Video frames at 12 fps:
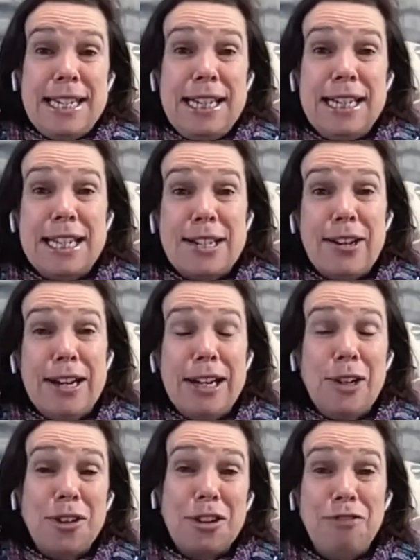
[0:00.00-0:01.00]
just inside
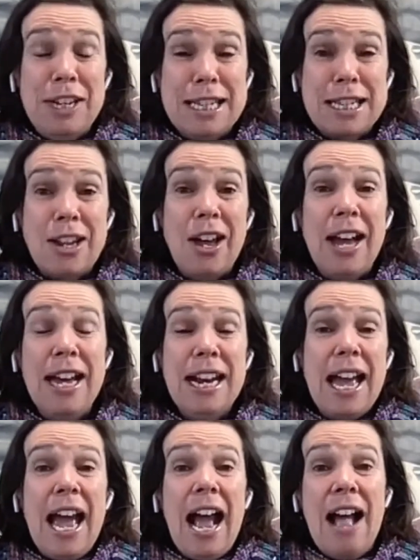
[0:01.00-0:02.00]
along the fence line,
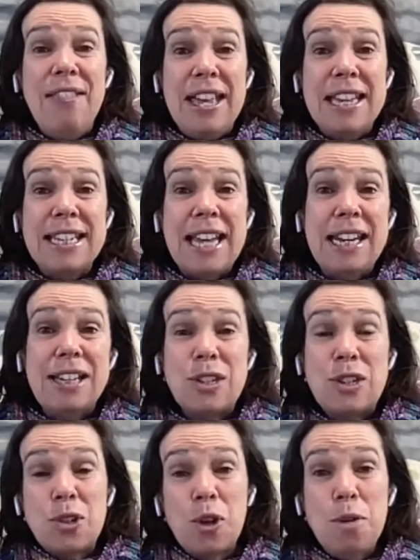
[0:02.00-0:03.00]
and then getting
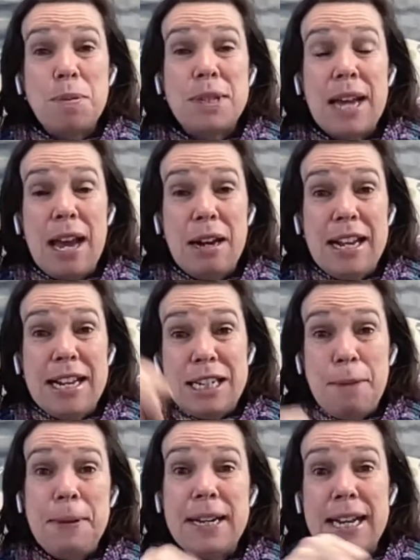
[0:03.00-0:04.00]
scoops and
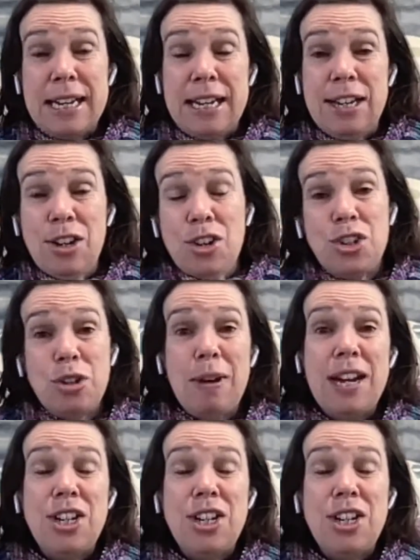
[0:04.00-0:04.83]
tipping it into